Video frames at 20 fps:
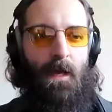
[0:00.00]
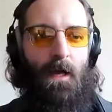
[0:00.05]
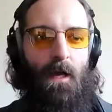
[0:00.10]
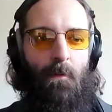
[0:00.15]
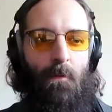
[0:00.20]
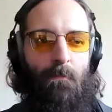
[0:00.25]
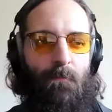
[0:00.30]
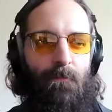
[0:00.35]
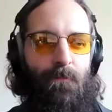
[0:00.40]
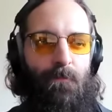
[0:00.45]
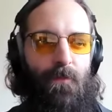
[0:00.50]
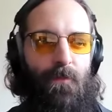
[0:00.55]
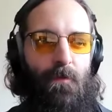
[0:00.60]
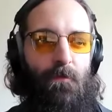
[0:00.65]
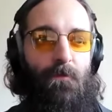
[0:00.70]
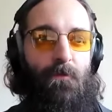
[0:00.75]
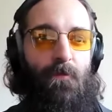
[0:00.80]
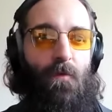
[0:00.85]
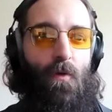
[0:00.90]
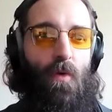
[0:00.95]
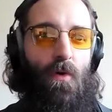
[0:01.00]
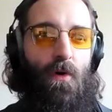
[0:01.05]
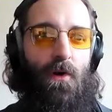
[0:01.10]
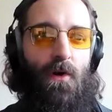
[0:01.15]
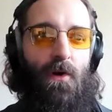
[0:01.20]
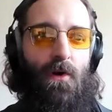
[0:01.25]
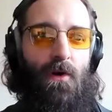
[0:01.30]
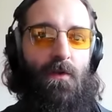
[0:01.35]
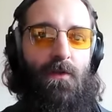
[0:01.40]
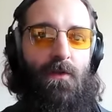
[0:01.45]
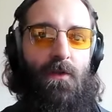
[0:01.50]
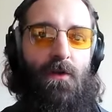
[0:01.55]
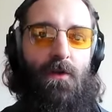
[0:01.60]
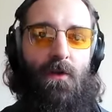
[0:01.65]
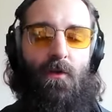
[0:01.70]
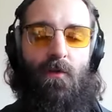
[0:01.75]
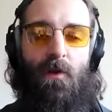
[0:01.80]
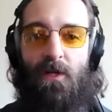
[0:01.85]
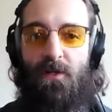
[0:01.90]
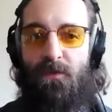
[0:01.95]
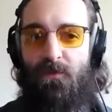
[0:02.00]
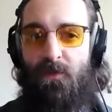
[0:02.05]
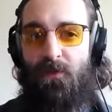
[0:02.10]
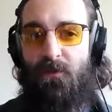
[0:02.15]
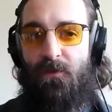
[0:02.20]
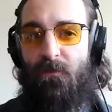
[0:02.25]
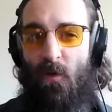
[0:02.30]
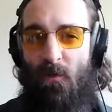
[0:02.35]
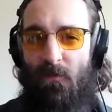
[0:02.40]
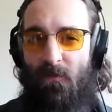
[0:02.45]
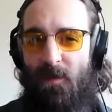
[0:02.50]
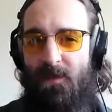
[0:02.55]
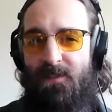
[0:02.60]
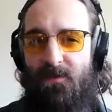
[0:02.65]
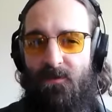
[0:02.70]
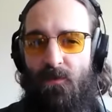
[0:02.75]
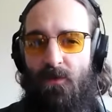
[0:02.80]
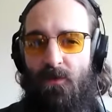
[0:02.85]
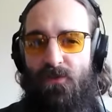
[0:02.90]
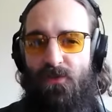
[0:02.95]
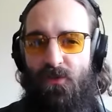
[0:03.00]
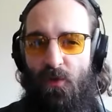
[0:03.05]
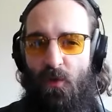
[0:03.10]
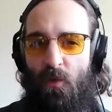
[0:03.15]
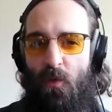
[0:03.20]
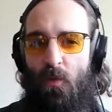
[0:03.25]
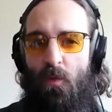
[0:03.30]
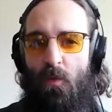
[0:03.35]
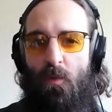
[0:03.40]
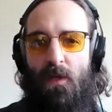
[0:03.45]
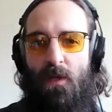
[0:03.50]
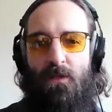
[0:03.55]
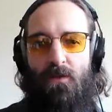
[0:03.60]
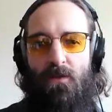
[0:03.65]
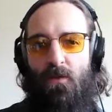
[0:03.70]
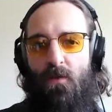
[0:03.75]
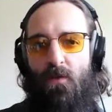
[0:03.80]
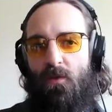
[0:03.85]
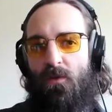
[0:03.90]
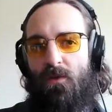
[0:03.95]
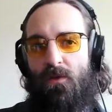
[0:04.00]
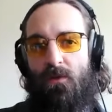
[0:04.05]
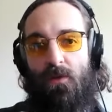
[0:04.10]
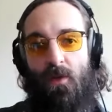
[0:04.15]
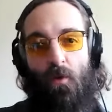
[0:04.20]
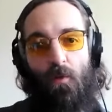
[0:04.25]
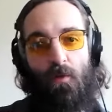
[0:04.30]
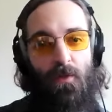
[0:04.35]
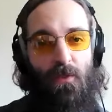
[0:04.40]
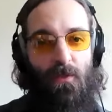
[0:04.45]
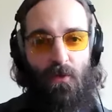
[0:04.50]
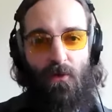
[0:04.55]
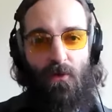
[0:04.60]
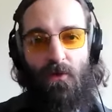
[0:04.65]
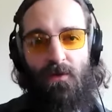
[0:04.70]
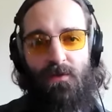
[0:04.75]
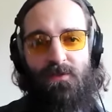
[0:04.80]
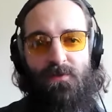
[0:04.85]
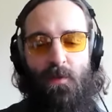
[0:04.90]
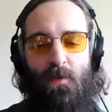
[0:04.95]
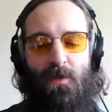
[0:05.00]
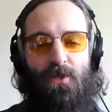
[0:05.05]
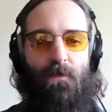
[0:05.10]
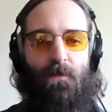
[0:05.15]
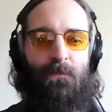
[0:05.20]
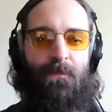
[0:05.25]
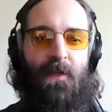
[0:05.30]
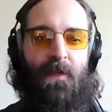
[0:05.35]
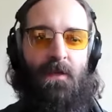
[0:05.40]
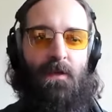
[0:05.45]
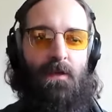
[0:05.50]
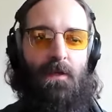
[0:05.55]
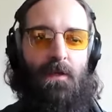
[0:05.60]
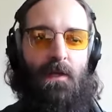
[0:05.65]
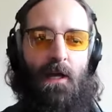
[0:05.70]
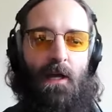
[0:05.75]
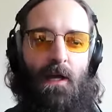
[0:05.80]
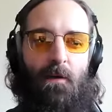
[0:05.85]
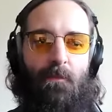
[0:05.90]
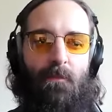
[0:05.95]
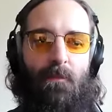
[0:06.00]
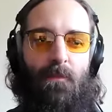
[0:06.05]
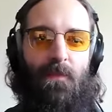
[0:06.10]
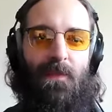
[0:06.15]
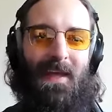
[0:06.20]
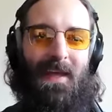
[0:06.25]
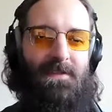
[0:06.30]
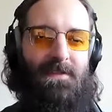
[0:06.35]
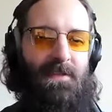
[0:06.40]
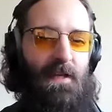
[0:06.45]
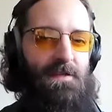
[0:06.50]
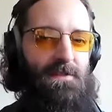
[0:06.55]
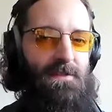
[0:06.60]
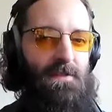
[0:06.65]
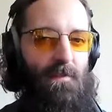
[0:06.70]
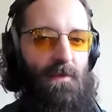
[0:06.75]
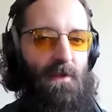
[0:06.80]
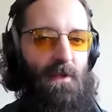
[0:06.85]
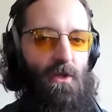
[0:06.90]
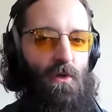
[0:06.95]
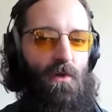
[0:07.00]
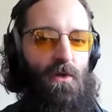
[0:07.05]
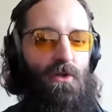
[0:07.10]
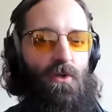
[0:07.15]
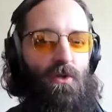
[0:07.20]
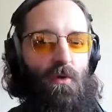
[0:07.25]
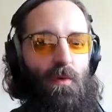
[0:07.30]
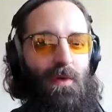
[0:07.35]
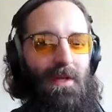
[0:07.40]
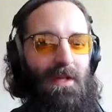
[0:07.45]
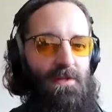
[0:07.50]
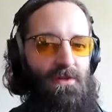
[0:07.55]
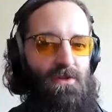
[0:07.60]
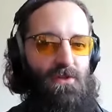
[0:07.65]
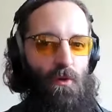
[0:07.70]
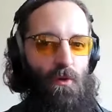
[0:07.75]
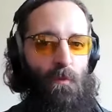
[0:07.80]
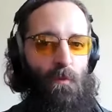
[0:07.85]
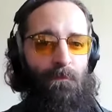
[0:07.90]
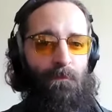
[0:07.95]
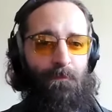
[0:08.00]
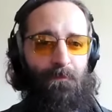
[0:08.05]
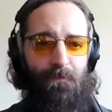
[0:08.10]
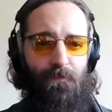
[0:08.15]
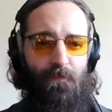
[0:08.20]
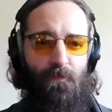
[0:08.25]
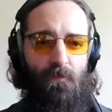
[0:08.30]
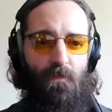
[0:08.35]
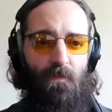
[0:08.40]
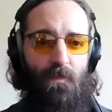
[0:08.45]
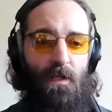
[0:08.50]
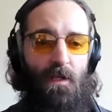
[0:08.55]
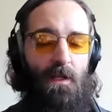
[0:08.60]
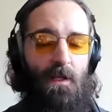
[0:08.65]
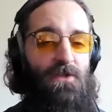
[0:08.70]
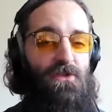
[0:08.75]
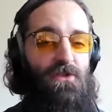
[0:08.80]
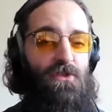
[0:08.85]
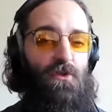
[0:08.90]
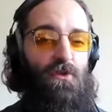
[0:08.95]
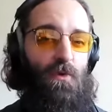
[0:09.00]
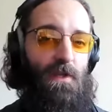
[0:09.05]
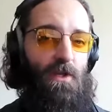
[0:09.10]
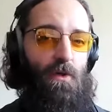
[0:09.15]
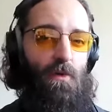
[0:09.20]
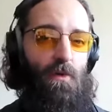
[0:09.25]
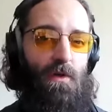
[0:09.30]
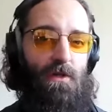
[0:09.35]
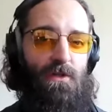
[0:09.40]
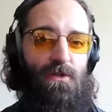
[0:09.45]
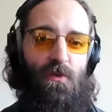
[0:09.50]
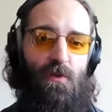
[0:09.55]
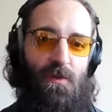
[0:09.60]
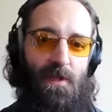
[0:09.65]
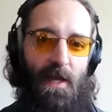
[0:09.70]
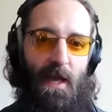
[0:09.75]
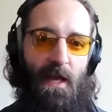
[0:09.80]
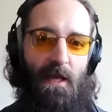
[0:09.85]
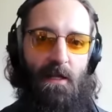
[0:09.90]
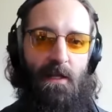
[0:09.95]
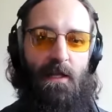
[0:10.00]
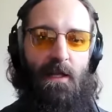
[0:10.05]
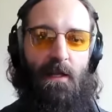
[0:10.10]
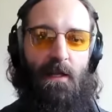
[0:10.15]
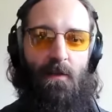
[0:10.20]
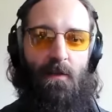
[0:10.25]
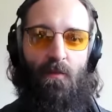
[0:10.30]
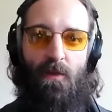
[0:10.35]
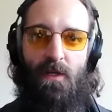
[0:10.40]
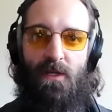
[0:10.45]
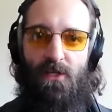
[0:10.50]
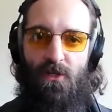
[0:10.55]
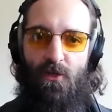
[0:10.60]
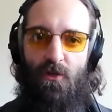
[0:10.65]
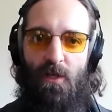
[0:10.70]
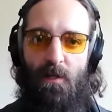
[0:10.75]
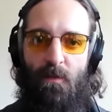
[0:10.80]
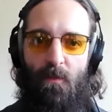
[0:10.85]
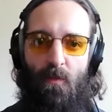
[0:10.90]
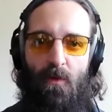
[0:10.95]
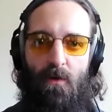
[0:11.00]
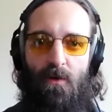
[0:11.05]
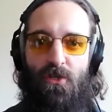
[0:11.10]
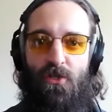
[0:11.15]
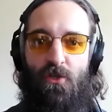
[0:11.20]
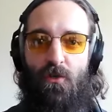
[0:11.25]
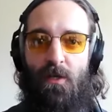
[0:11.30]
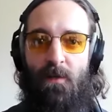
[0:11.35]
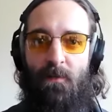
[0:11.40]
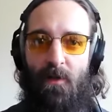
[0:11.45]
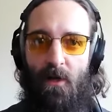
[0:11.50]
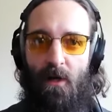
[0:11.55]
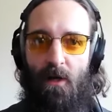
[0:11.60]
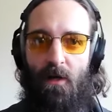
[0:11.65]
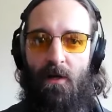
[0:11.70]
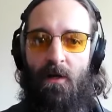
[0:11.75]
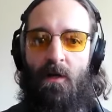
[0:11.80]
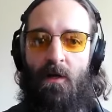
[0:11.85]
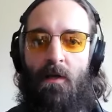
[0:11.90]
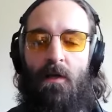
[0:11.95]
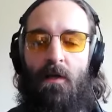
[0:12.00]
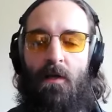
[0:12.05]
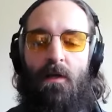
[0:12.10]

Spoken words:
Um, for the Greenwich Village Folk Festival, too, we do the lower thirds, which that's not something you can do in Zoom. It's true that you could do that in Restream or StreamYard,